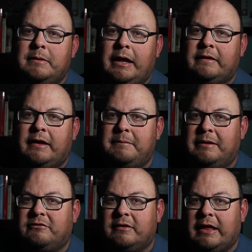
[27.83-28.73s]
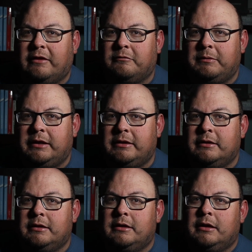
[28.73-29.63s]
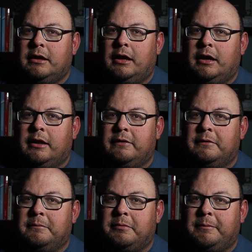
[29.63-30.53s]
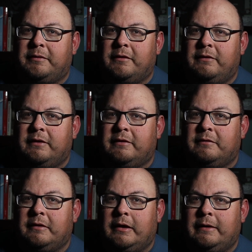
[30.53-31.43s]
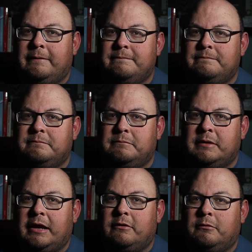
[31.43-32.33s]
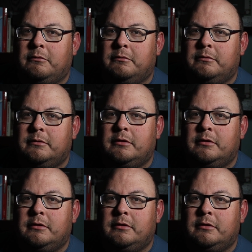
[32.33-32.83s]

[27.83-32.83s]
As I had mentioned last week, the purpose of this 9-hole